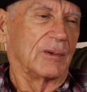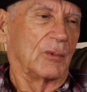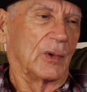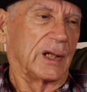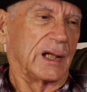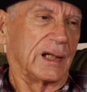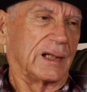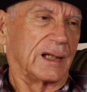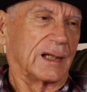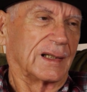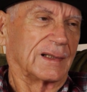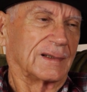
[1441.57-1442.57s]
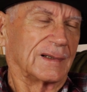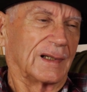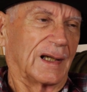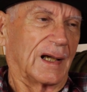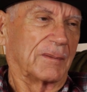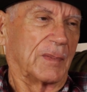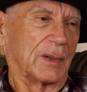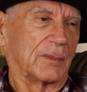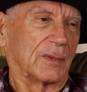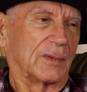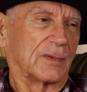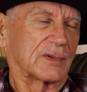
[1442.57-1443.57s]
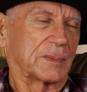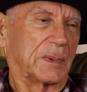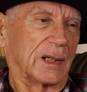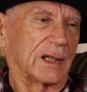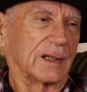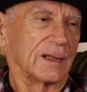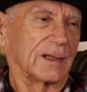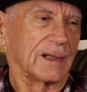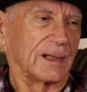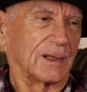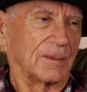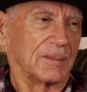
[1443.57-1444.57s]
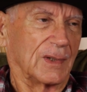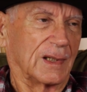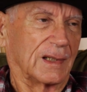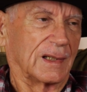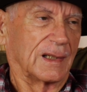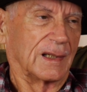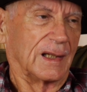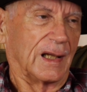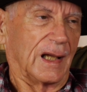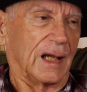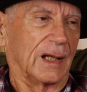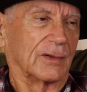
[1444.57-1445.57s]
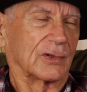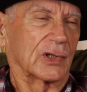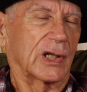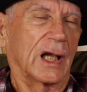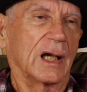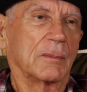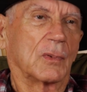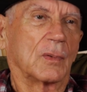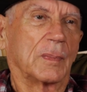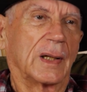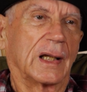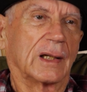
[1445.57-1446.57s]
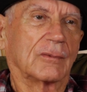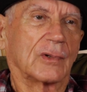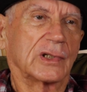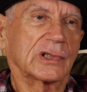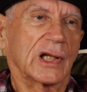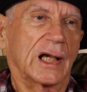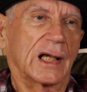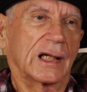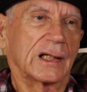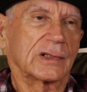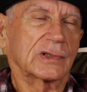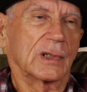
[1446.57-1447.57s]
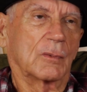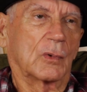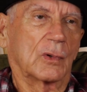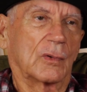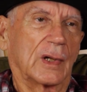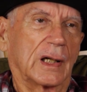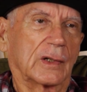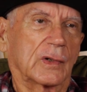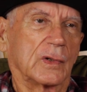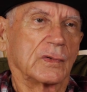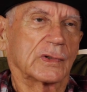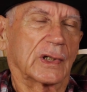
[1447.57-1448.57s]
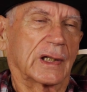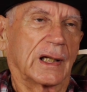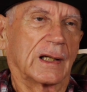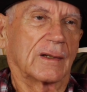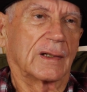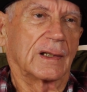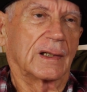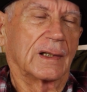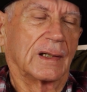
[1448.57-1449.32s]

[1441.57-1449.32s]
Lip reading: Weed, I remember them speaking of them. And as a Campbell man resided somewhere around Coosa County,